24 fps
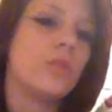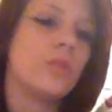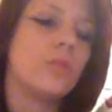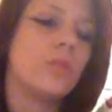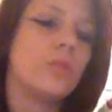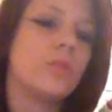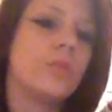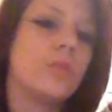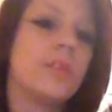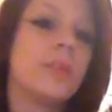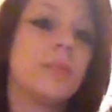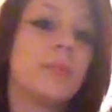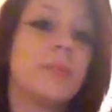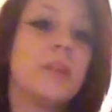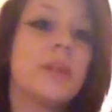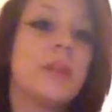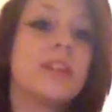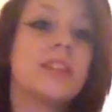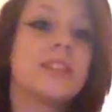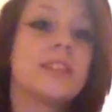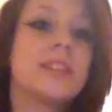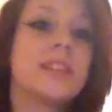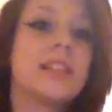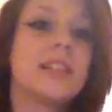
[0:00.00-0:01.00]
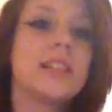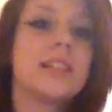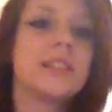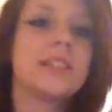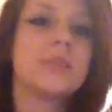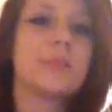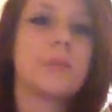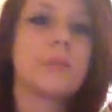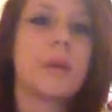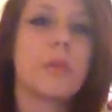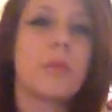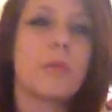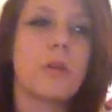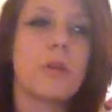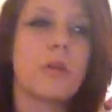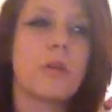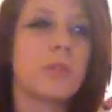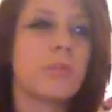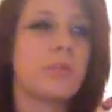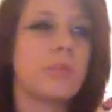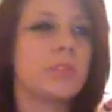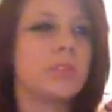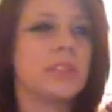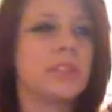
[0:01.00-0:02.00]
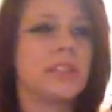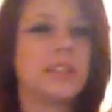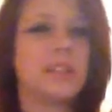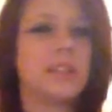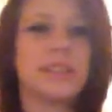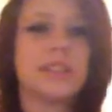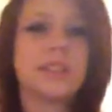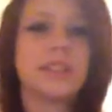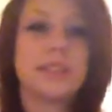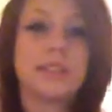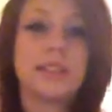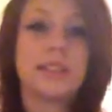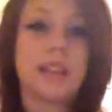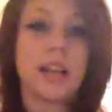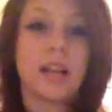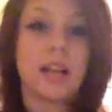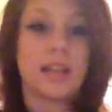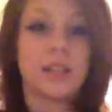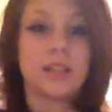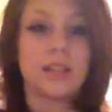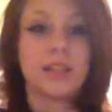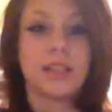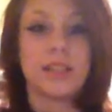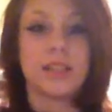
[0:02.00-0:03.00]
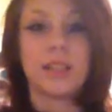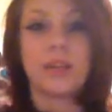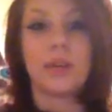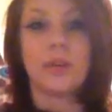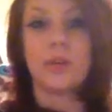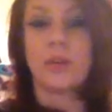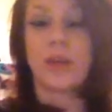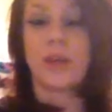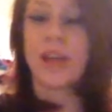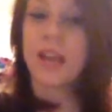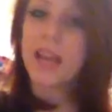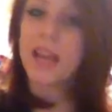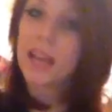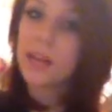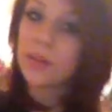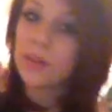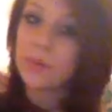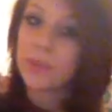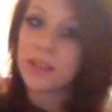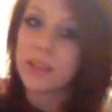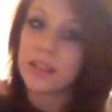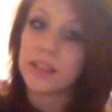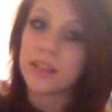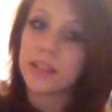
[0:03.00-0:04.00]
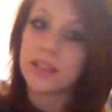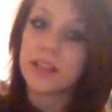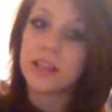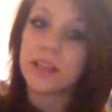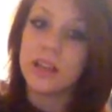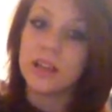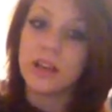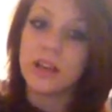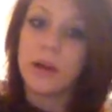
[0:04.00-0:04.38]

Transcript: With the piercings, my mom wasn't exactly okay with it.